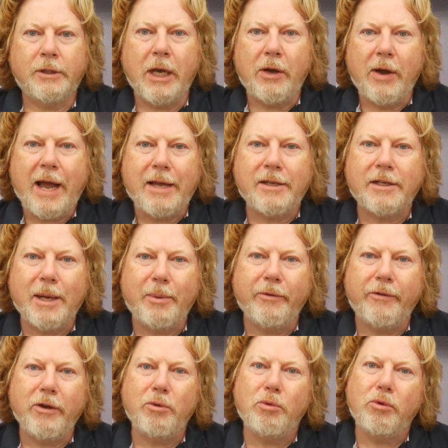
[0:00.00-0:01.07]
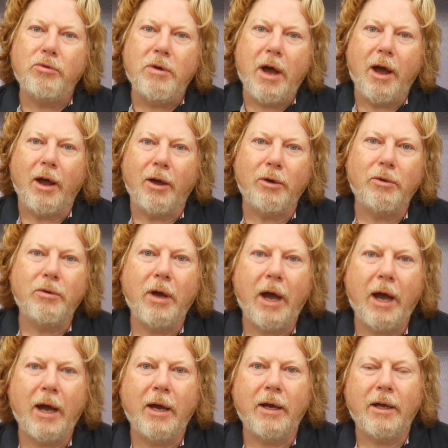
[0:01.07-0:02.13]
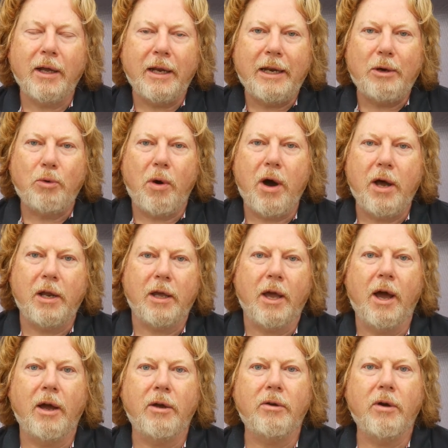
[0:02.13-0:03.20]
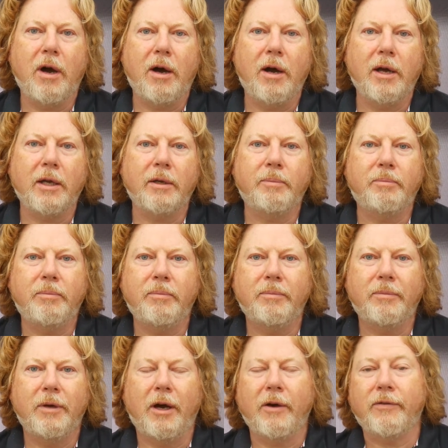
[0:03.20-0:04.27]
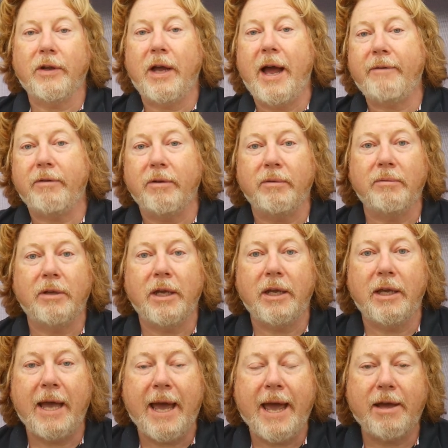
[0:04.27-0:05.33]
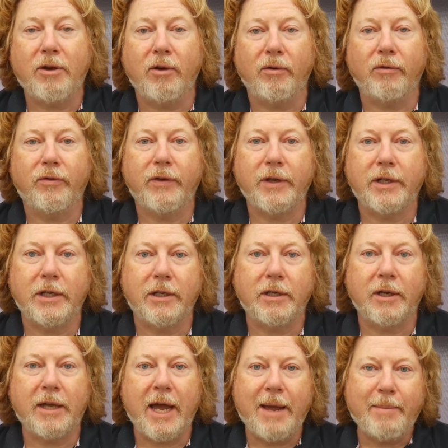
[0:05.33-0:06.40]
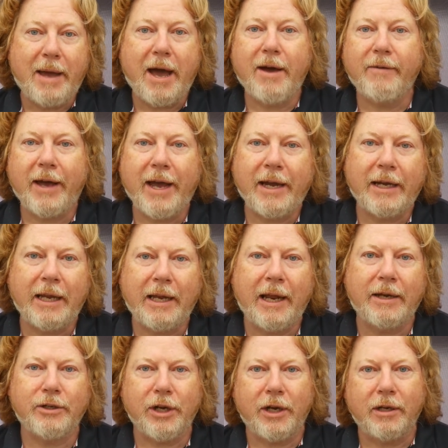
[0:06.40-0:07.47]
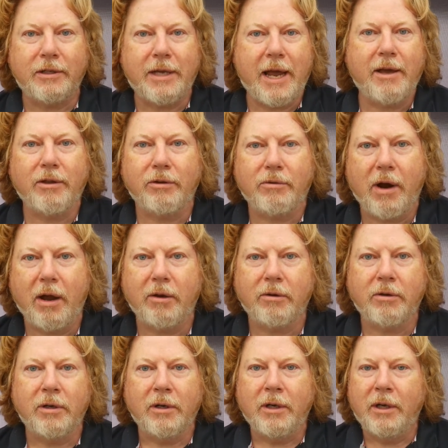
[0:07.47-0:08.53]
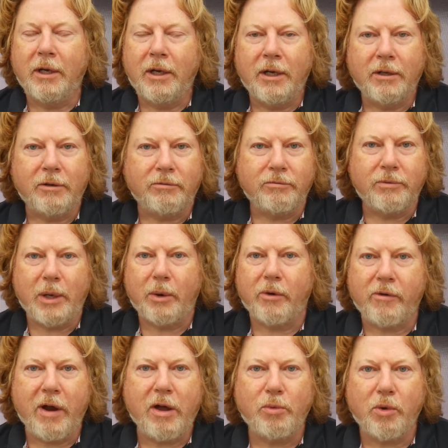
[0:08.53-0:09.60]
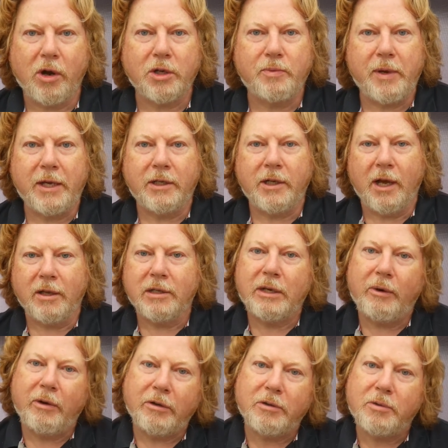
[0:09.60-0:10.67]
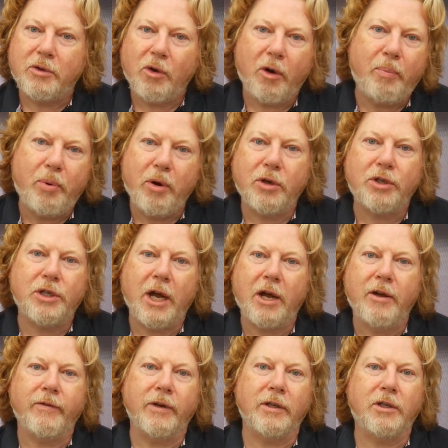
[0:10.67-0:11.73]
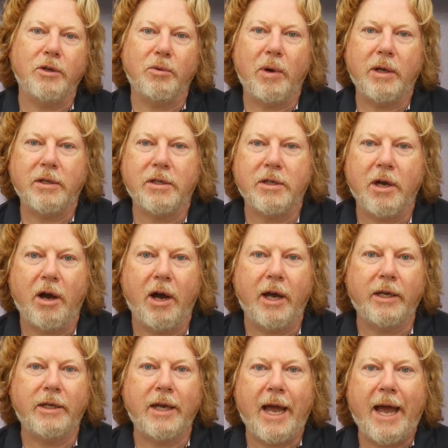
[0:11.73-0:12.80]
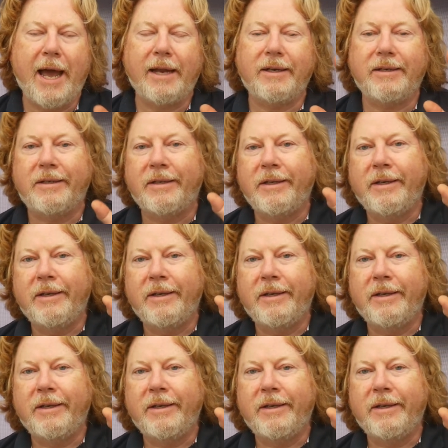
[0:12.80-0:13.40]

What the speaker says: So as some of you will know, a little while ago, after having the aircon fitted, I came out of A&E Leisure down the road. There were roadworks being done, so I was sort of pushed over to one side, and